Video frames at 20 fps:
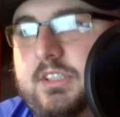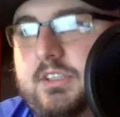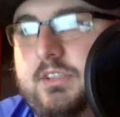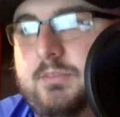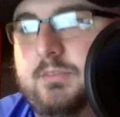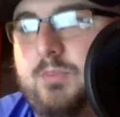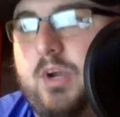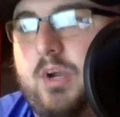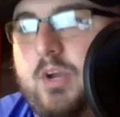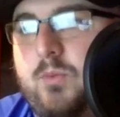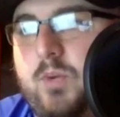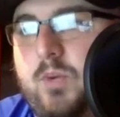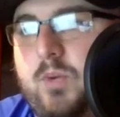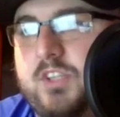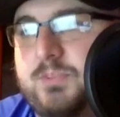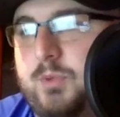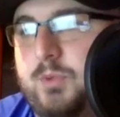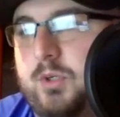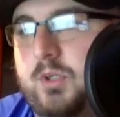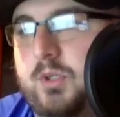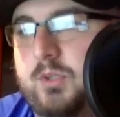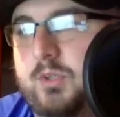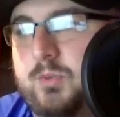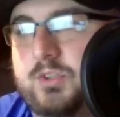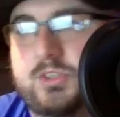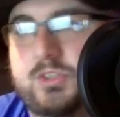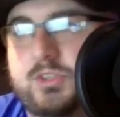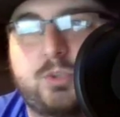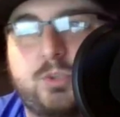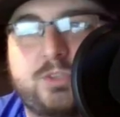Brian Westbrook
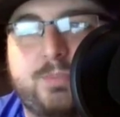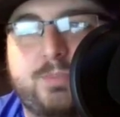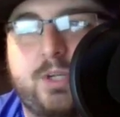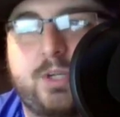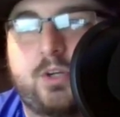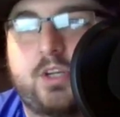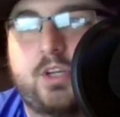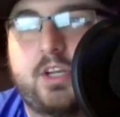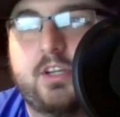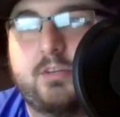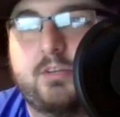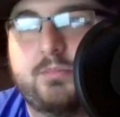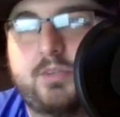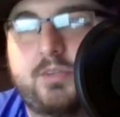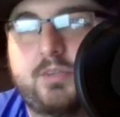was bigger than him.